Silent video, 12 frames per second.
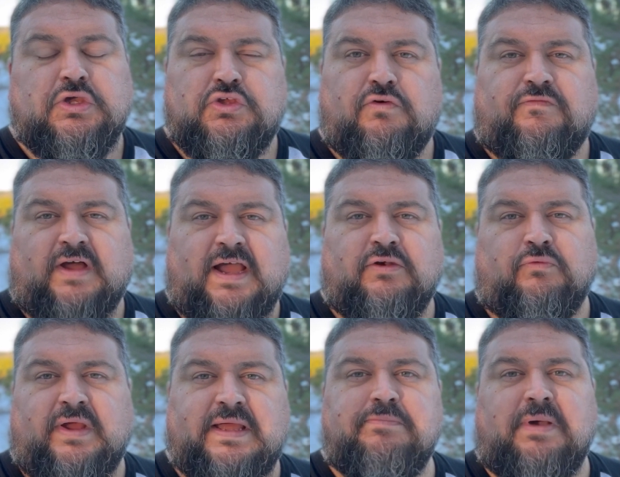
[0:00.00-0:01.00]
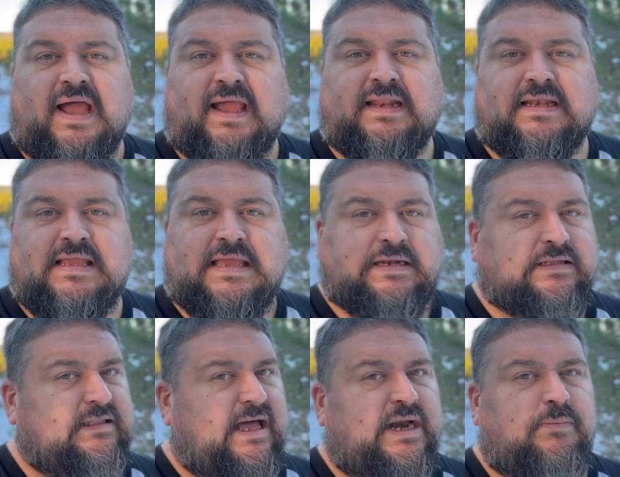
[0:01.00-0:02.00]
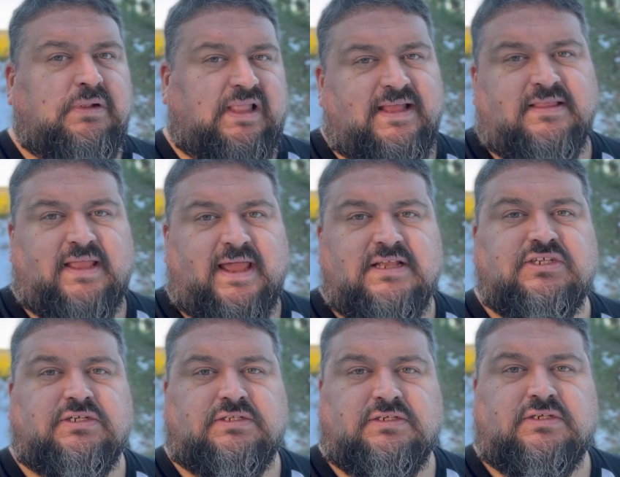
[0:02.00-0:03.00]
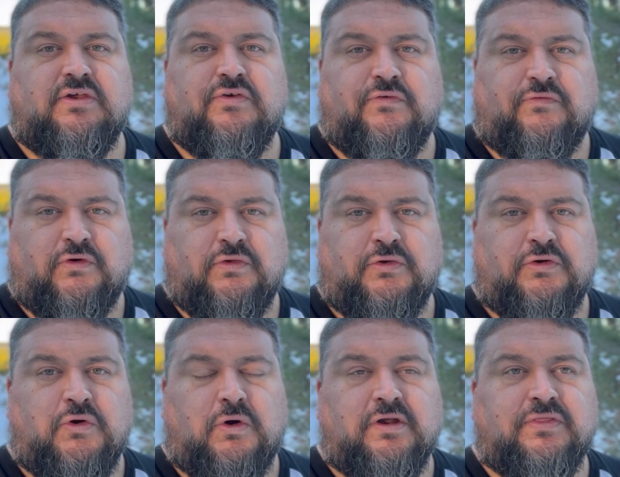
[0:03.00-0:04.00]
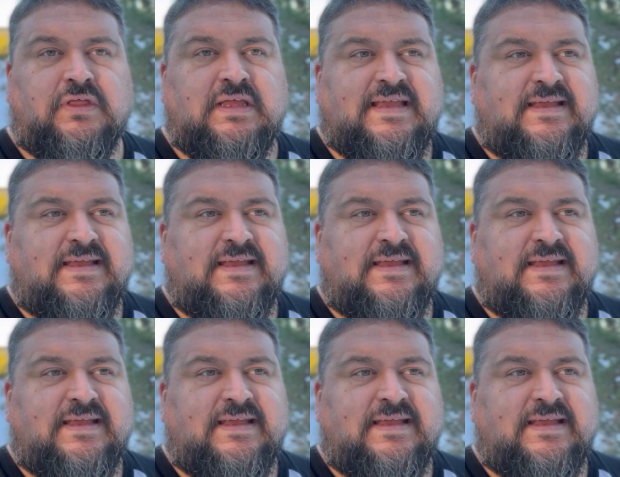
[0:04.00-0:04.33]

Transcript: You'll find red pine in a lot of plantations further north.